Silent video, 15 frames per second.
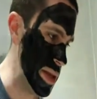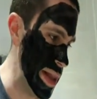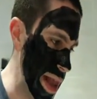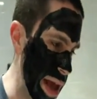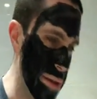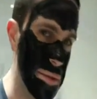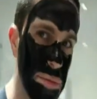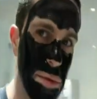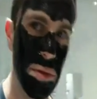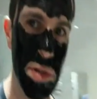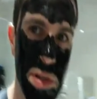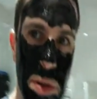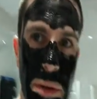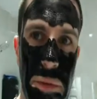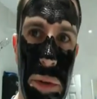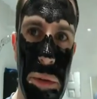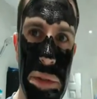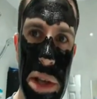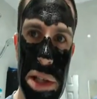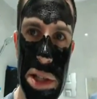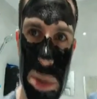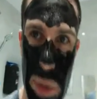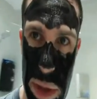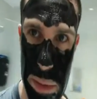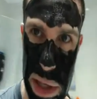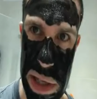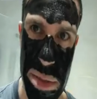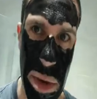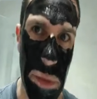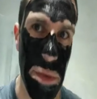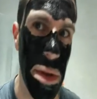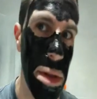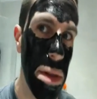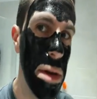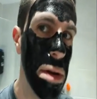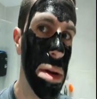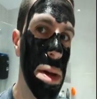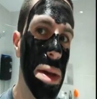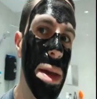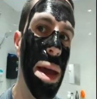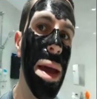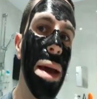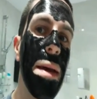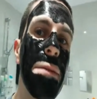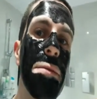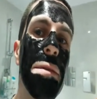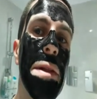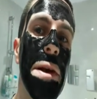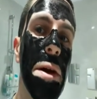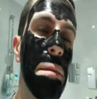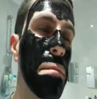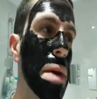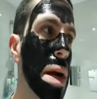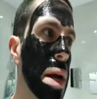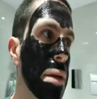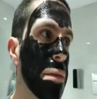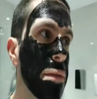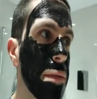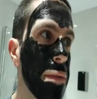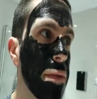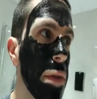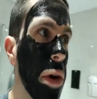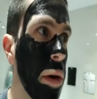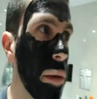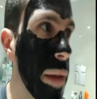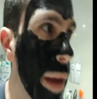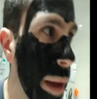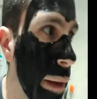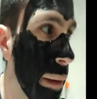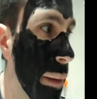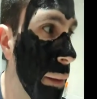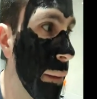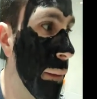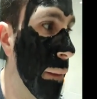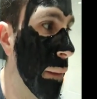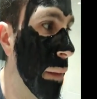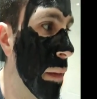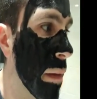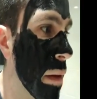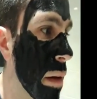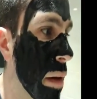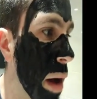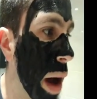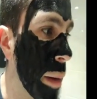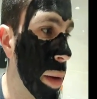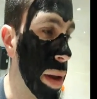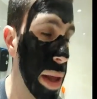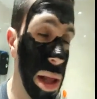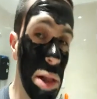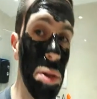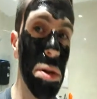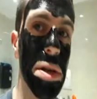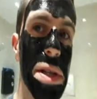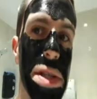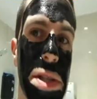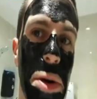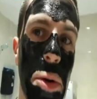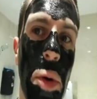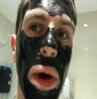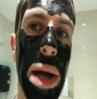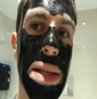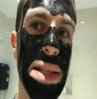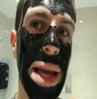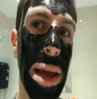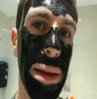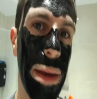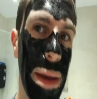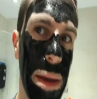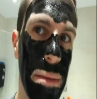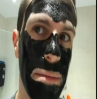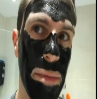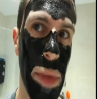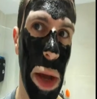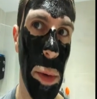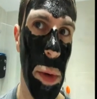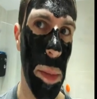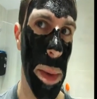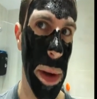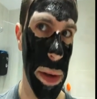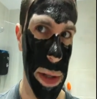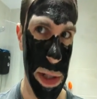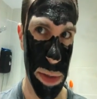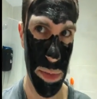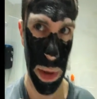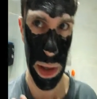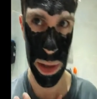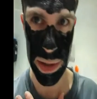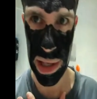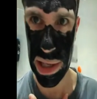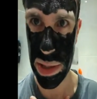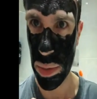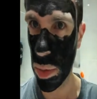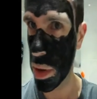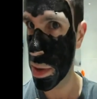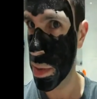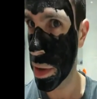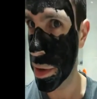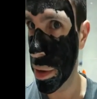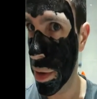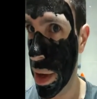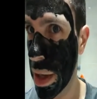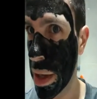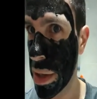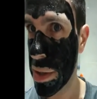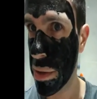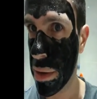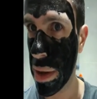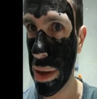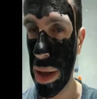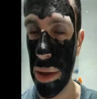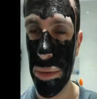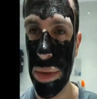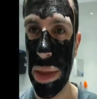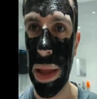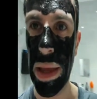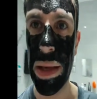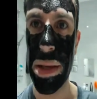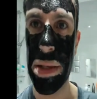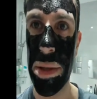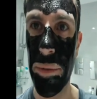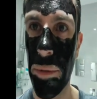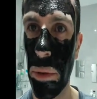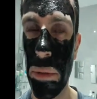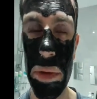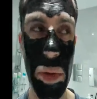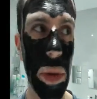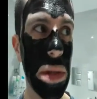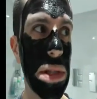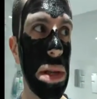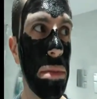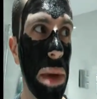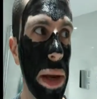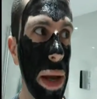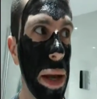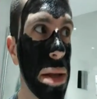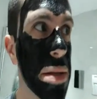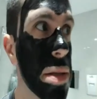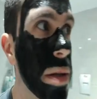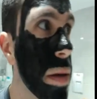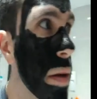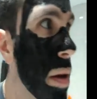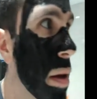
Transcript: be left for sort of 15 to 20 minutes. But if you look carefully on here, I mean, it looks still quite tacky, I will be honest, but that's what it's meant to do. So I'm going to give this the full 20 minutes.